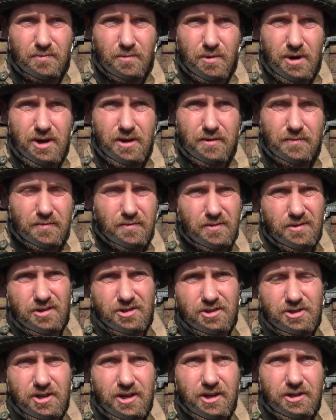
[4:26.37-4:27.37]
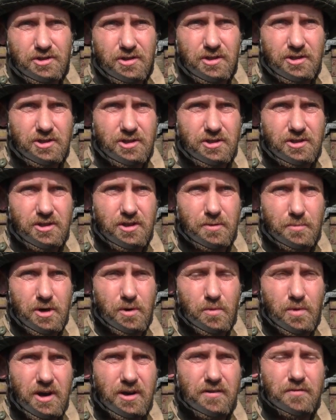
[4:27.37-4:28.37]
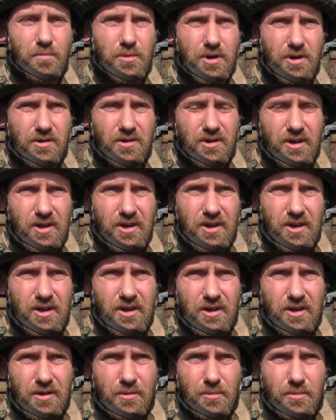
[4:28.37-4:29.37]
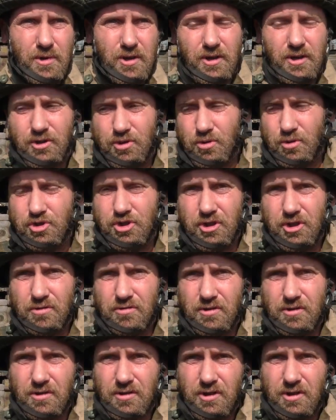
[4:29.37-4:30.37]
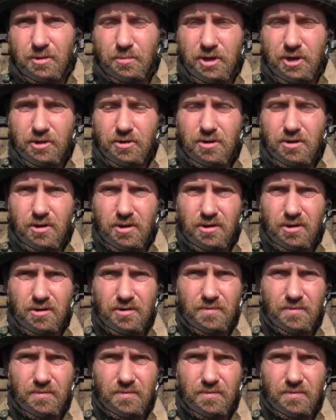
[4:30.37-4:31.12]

wife, actually she's not my wife, but my 2 children and my dog.